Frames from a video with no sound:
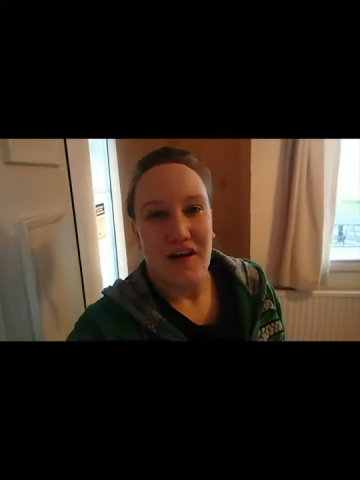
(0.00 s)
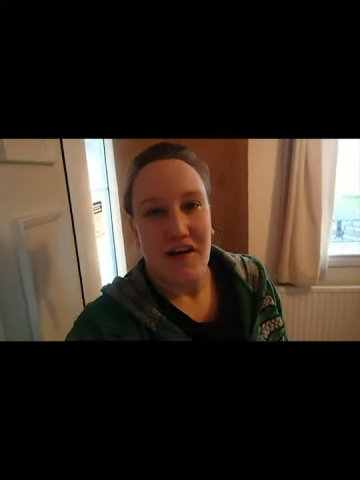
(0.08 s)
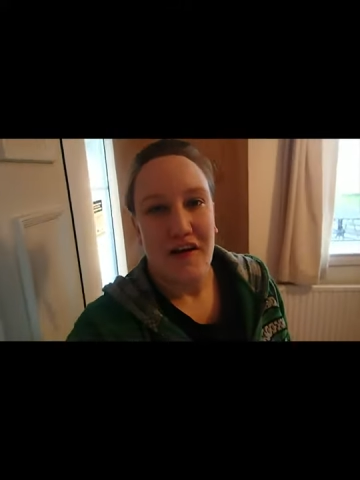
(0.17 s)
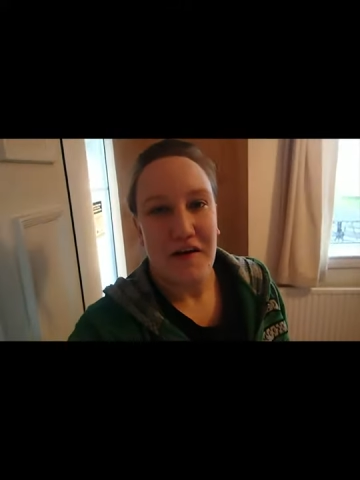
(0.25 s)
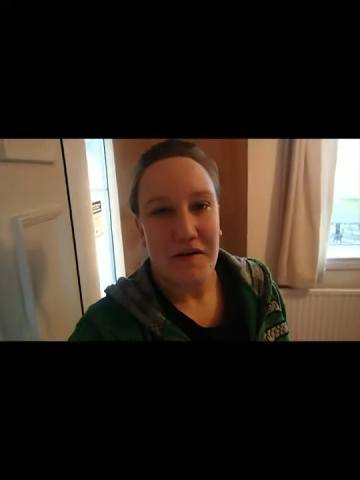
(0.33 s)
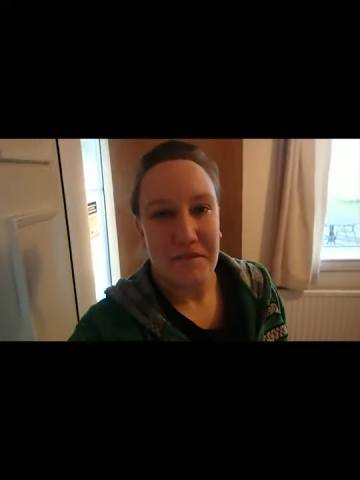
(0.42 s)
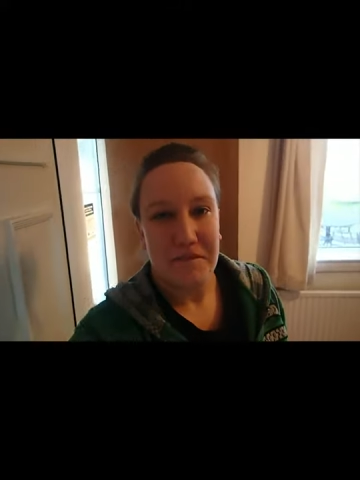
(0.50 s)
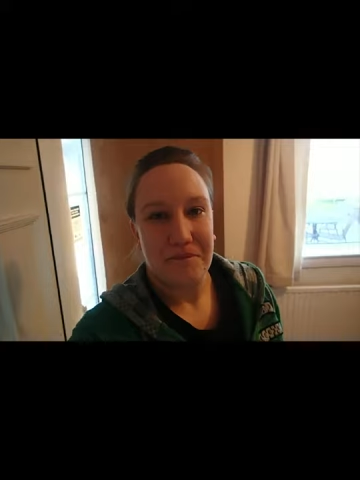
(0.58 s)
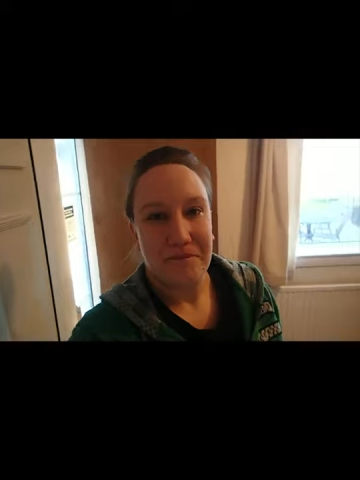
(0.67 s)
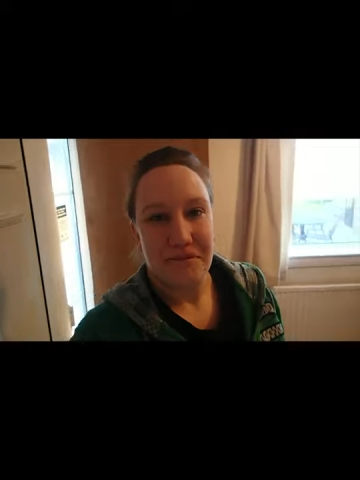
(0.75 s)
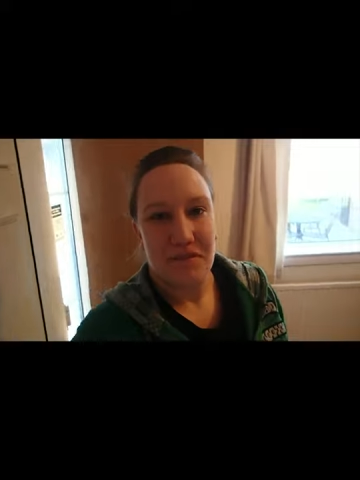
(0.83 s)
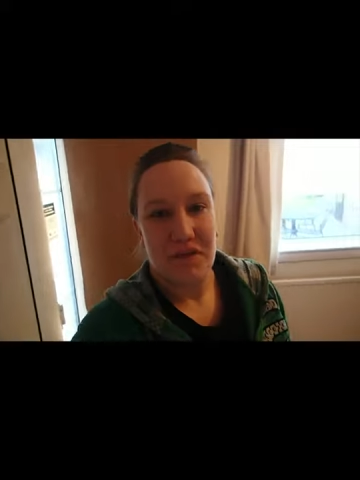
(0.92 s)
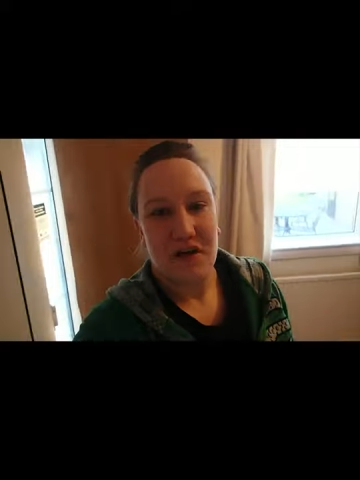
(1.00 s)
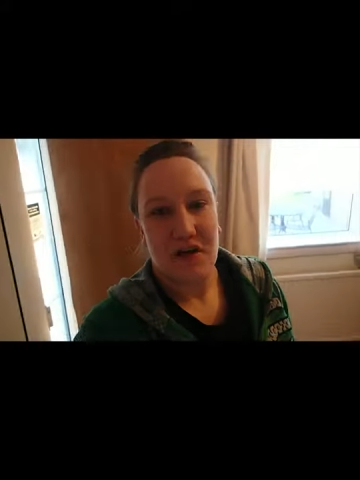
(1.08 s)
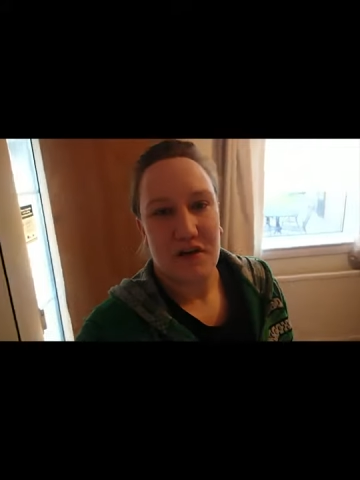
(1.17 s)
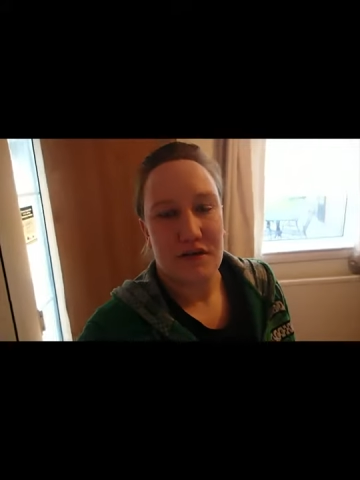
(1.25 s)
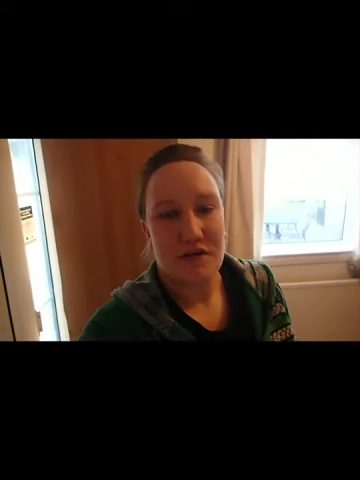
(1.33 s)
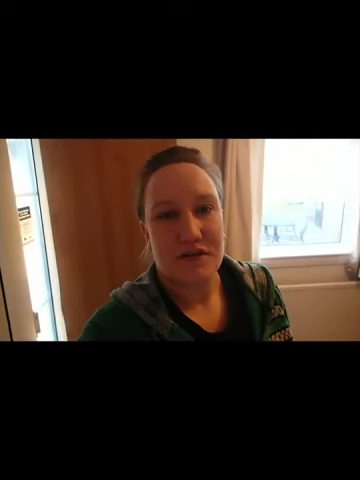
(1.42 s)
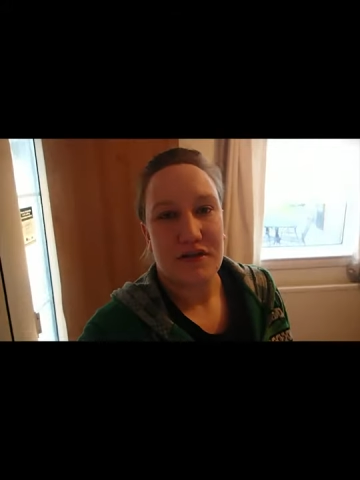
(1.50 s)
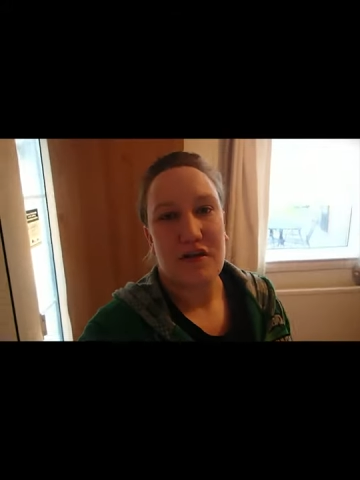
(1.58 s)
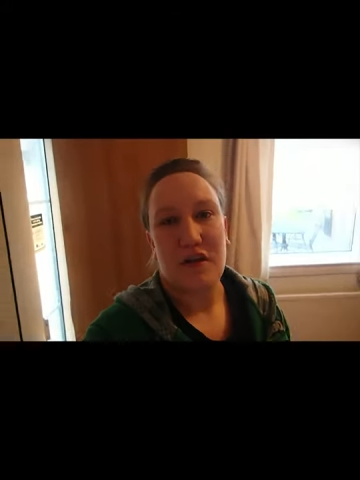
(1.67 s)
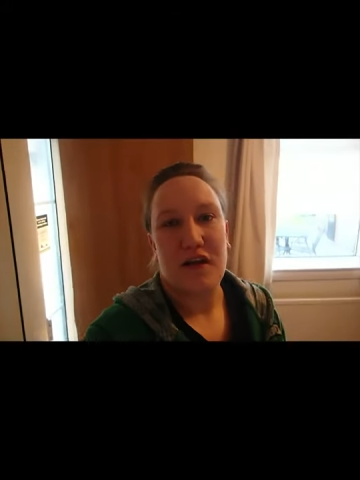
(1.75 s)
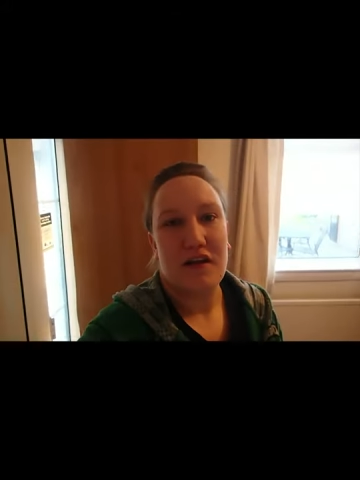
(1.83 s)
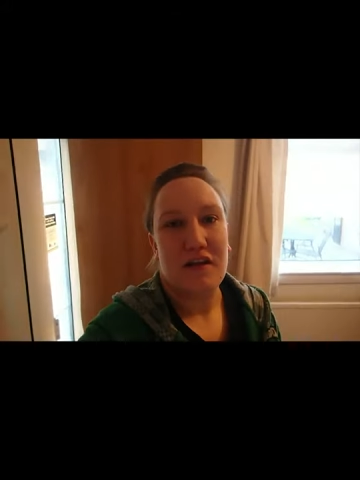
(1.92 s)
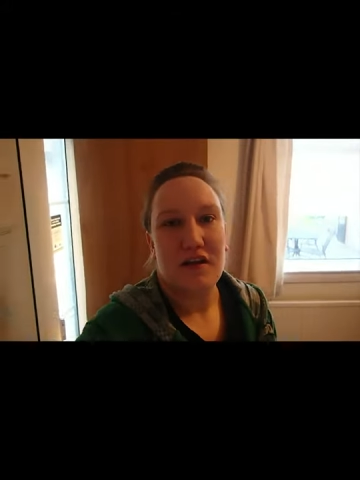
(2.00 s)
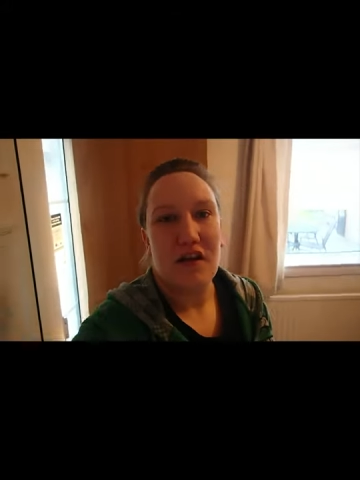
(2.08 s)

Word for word: Um, I also like